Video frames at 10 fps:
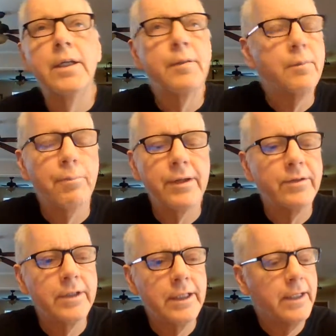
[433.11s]
It's
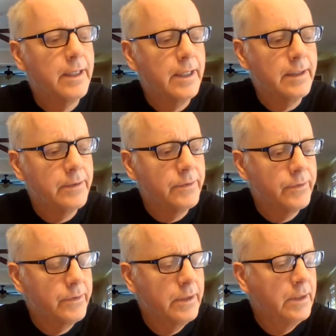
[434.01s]
best seat in the
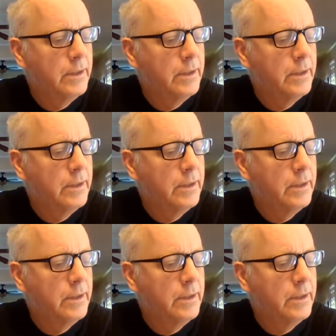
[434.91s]
house.